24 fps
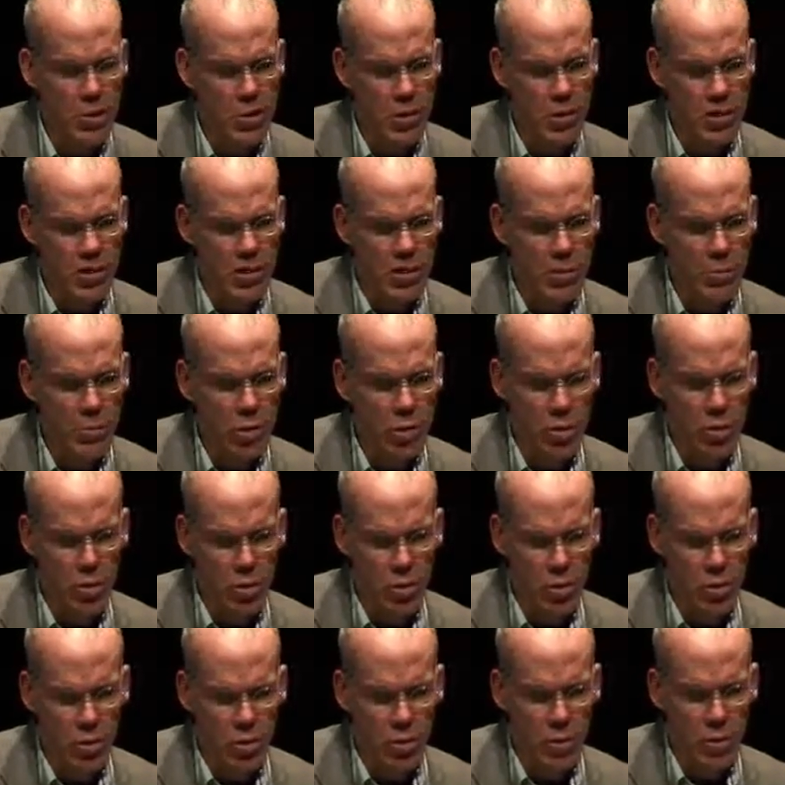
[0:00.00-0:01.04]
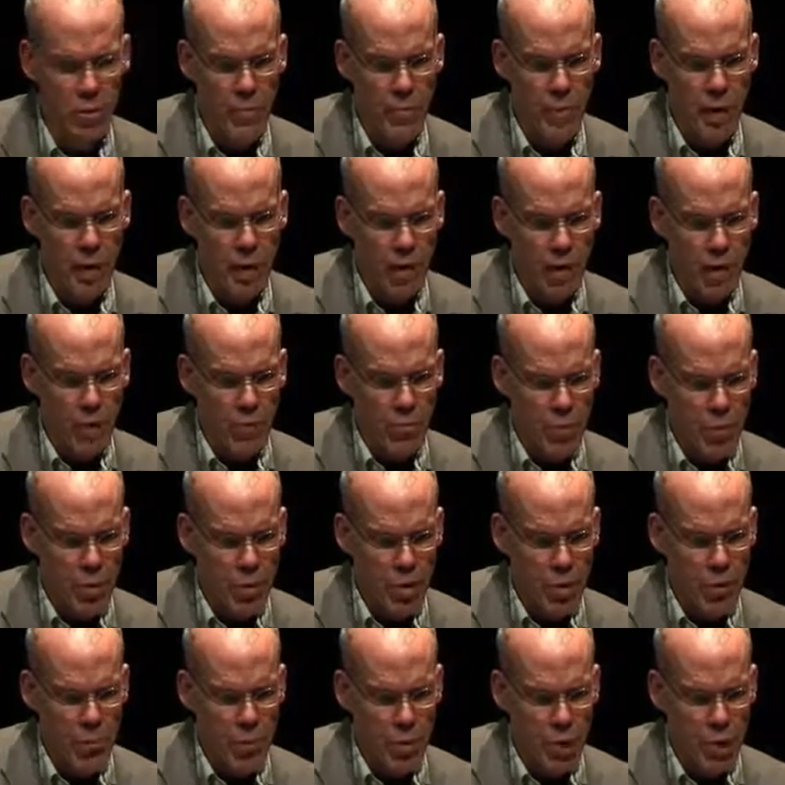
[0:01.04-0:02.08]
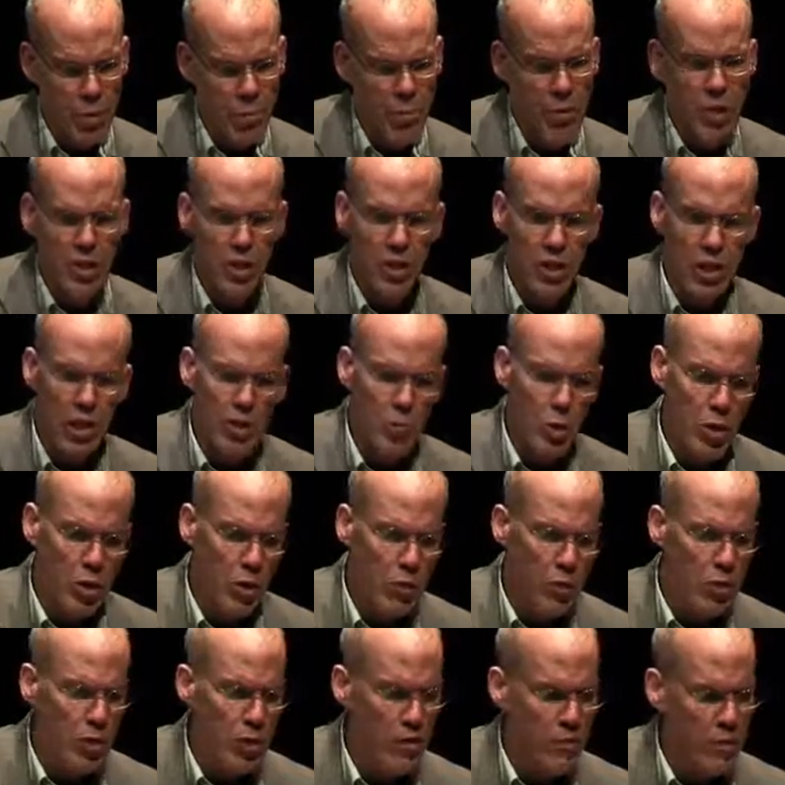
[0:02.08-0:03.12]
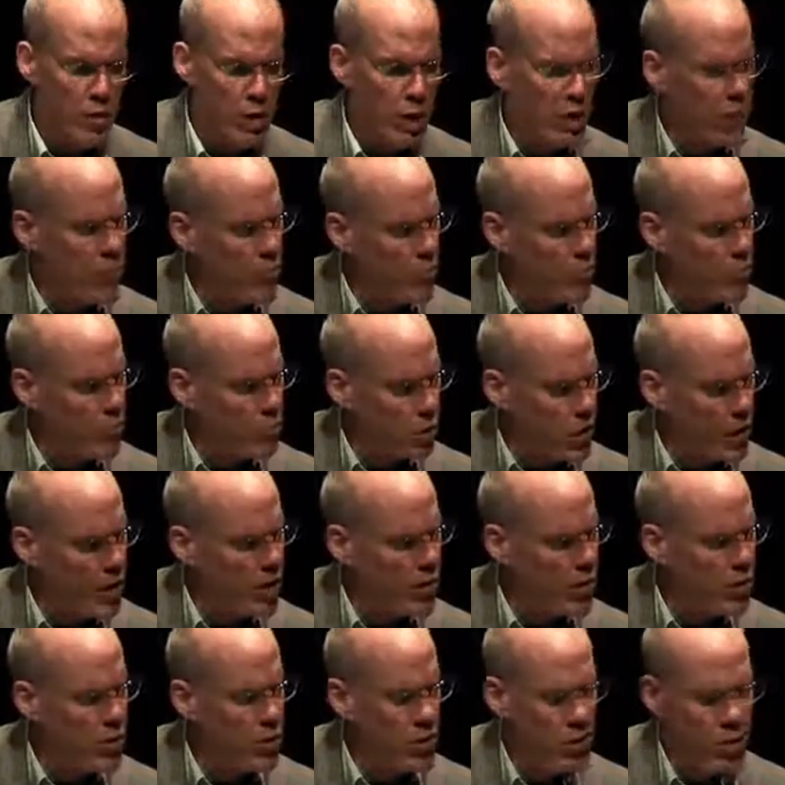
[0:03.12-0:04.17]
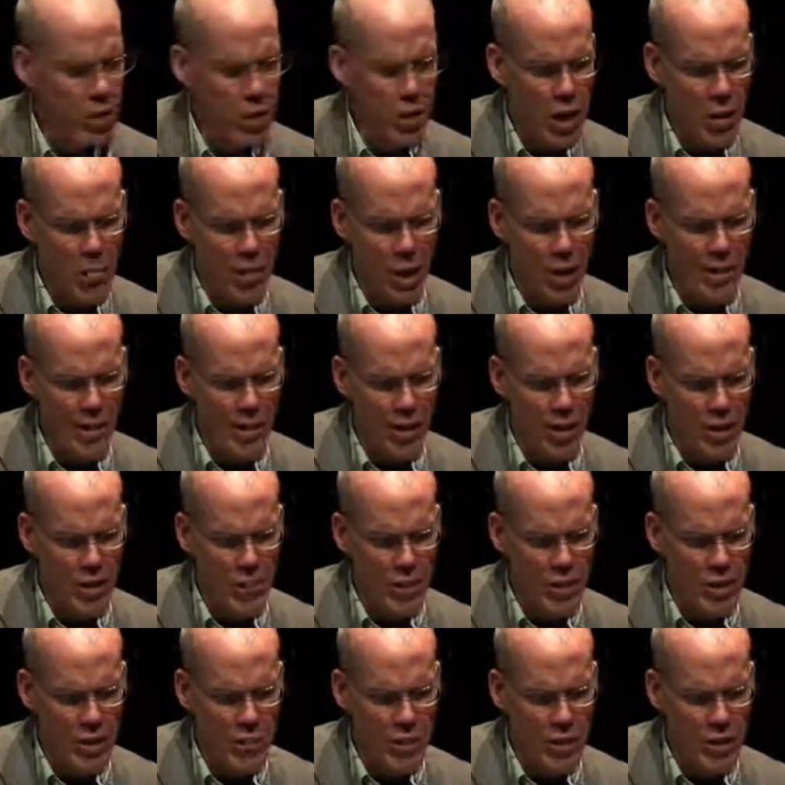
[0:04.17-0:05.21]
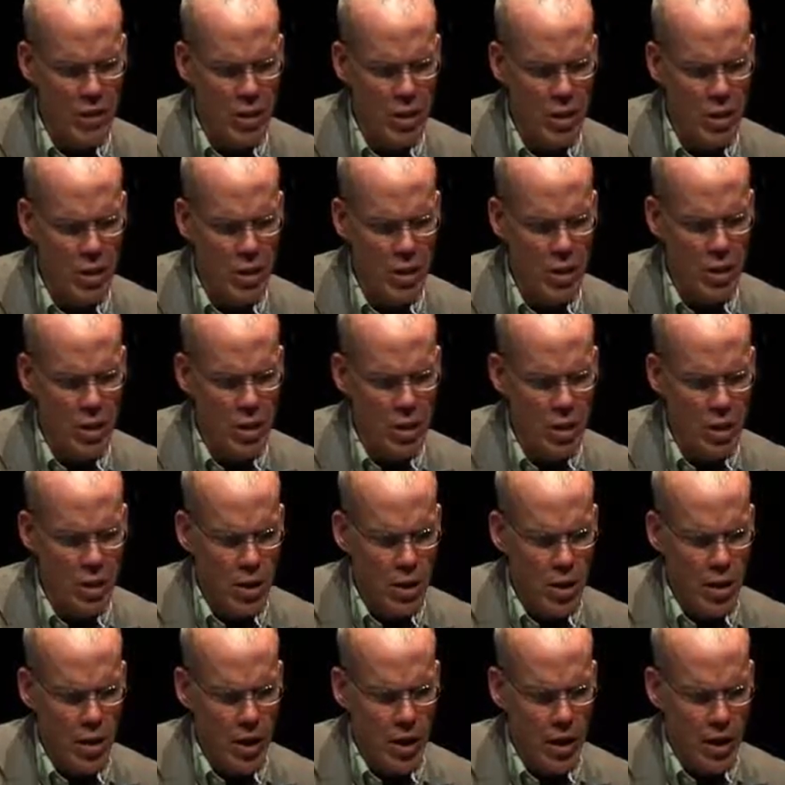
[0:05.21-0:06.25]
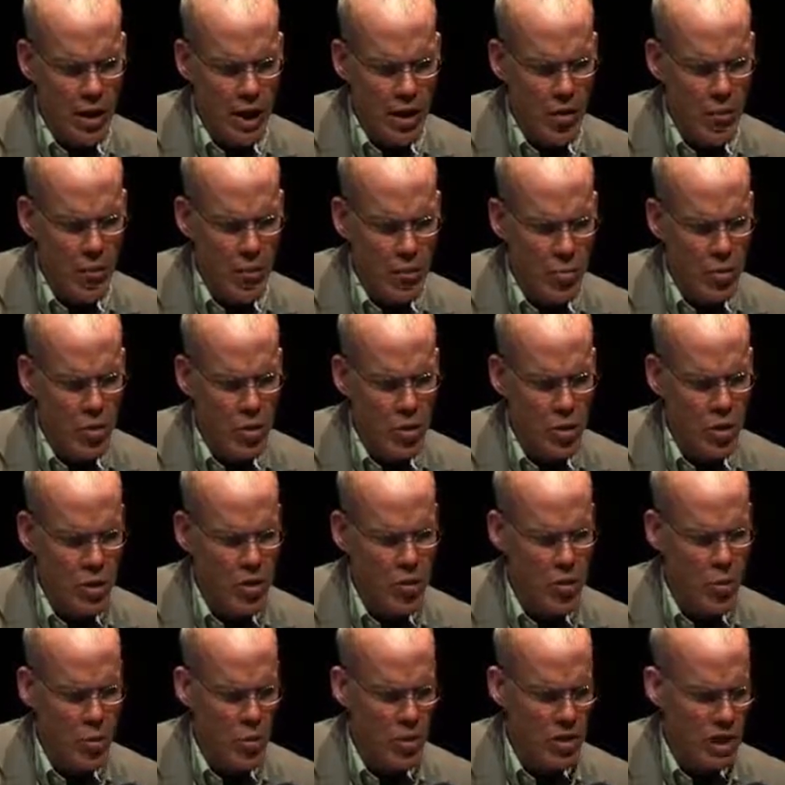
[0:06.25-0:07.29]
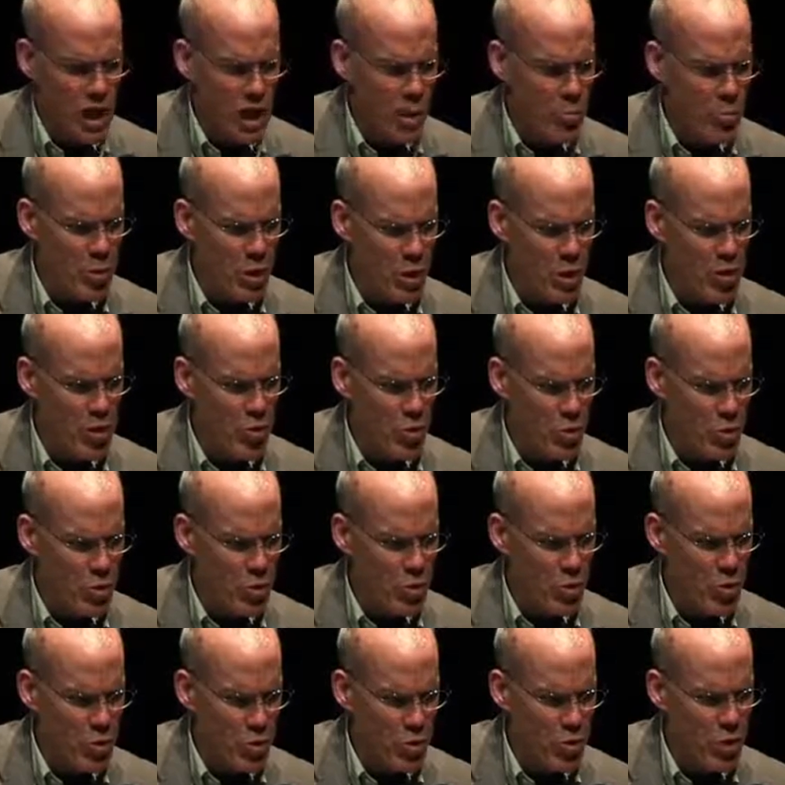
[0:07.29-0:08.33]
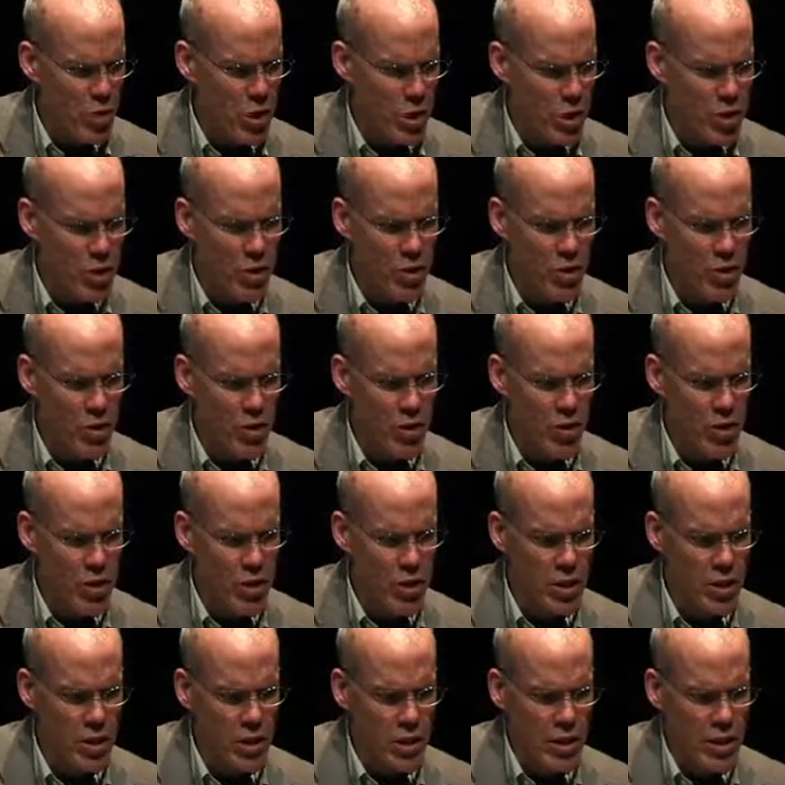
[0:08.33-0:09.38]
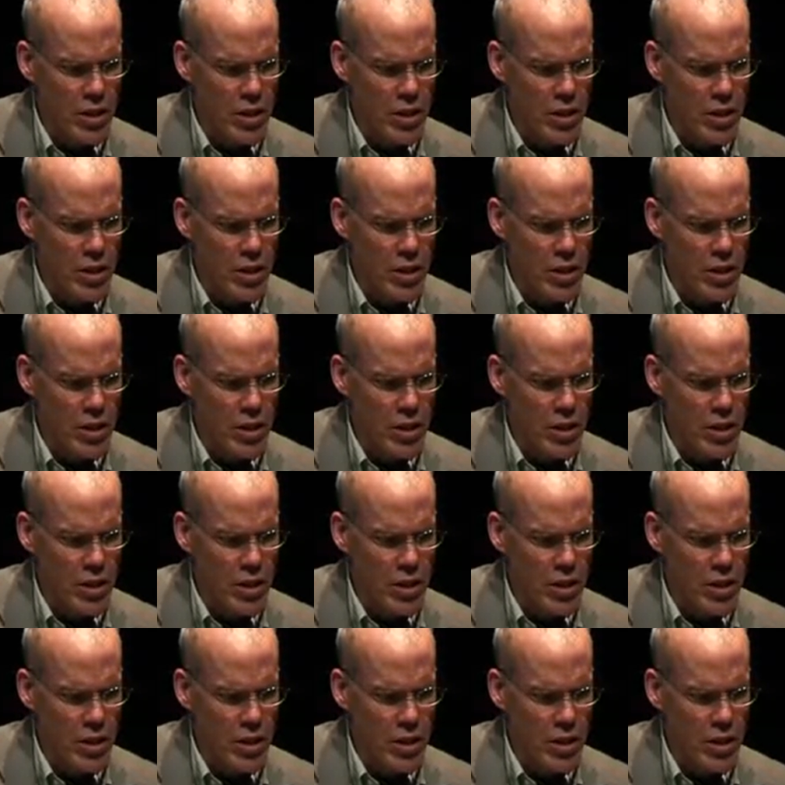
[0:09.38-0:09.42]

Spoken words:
team in the world, put out a paper saying, we know enough now from paleoclimatic observation and from looking at what's happening in the real world like the Arctic,